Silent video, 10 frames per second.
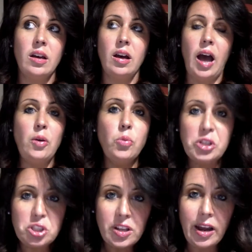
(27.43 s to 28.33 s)
I
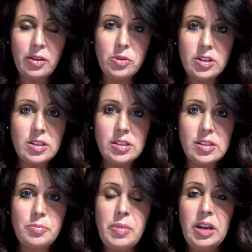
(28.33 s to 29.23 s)
wish that I
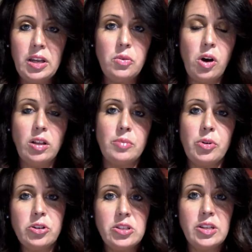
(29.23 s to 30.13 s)
was meeting you all in
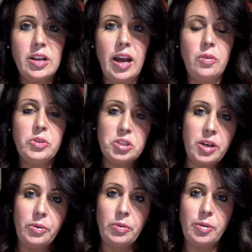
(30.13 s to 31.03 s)
person. I wish
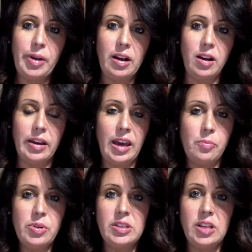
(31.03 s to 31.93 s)
that we were back on campus.